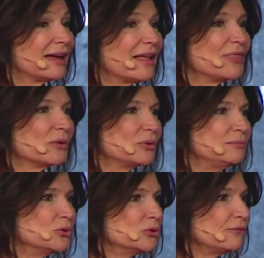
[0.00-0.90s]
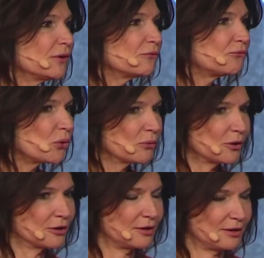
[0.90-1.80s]
and that we move
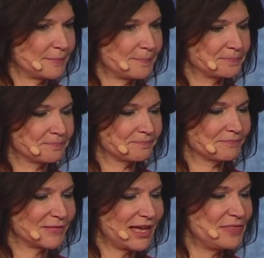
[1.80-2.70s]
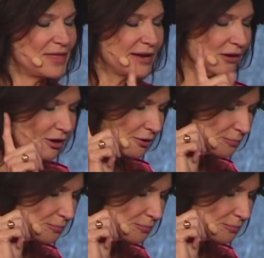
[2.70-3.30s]
forward. And they are